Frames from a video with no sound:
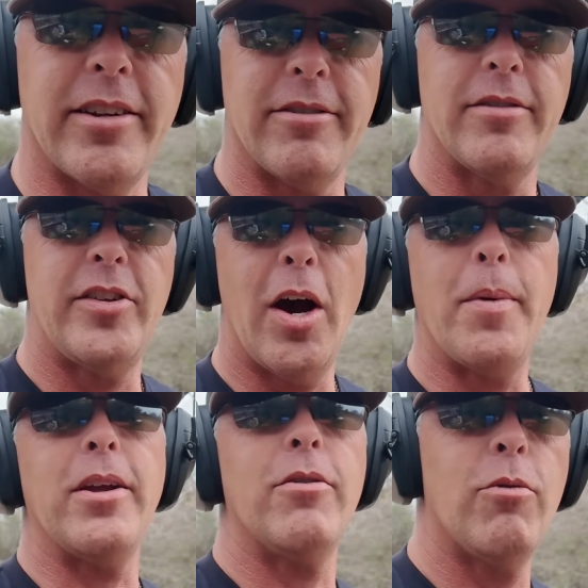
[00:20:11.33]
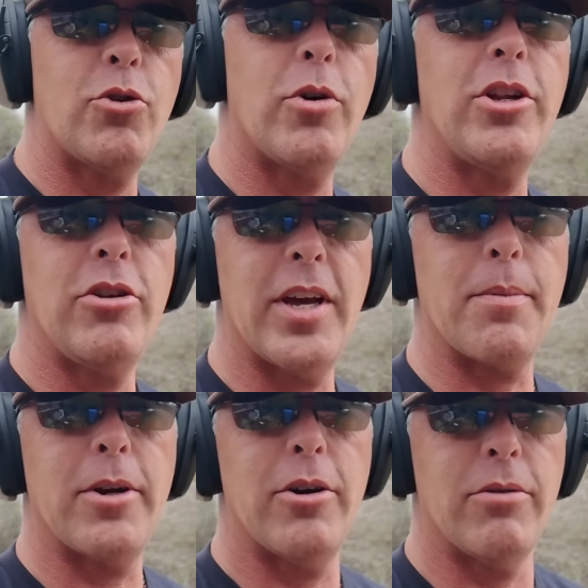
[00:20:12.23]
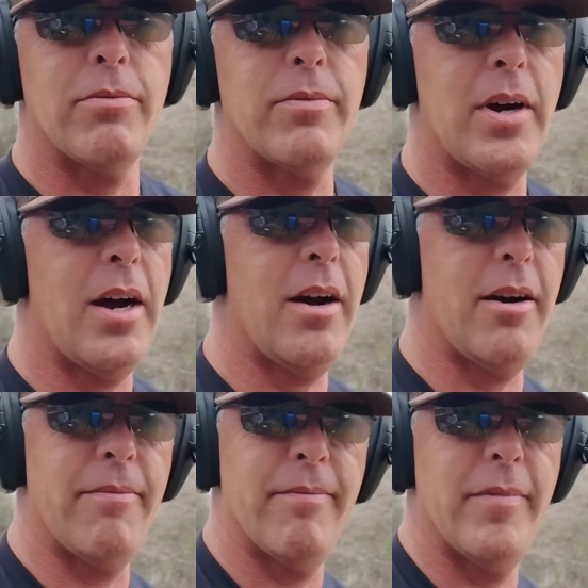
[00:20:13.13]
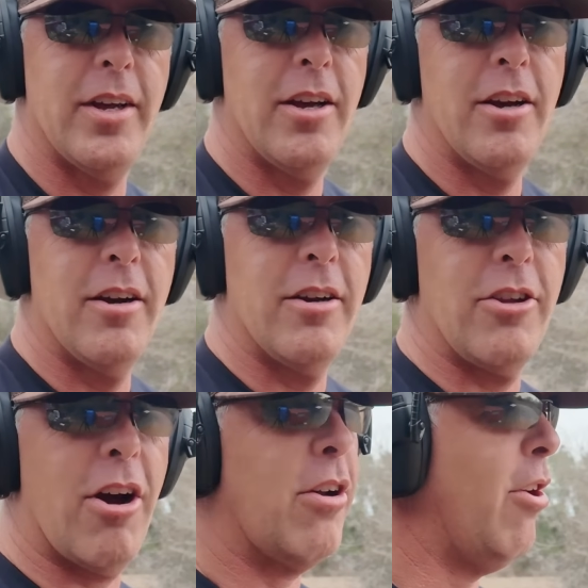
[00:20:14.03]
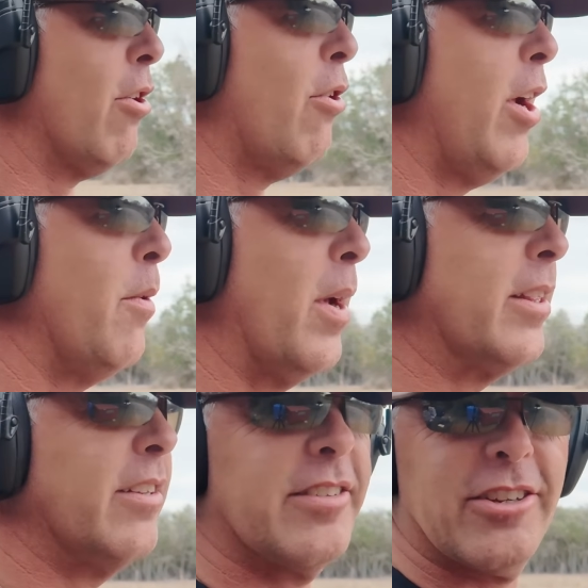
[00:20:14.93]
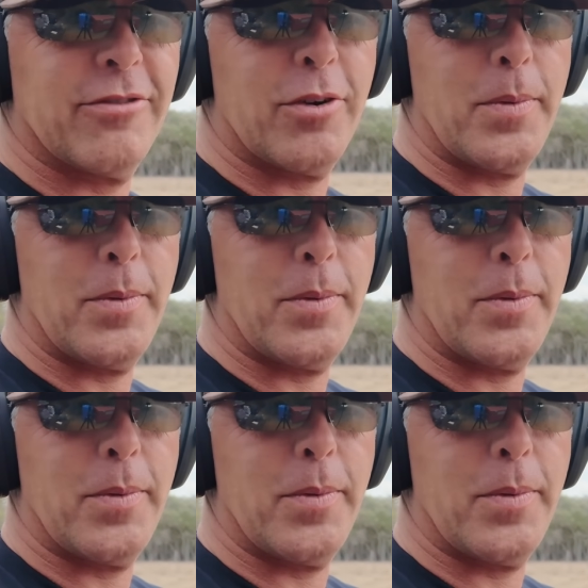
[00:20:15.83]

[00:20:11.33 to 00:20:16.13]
it? Tell me. Which one do you think below? Y'all go ahead and make the decision for